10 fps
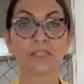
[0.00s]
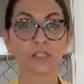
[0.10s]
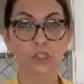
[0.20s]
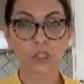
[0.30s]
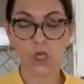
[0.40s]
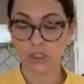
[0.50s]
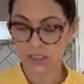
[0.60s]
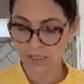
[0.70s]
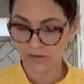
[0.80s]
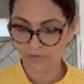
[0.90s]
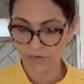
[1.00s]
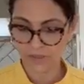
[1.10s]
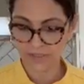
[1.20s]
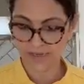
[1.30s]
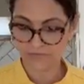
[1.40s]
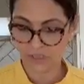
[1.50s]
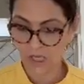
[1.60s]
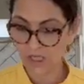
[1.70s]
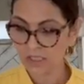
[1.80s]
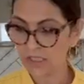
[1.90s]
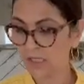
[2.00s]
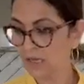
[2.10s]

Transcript: Salt, if you can have salt,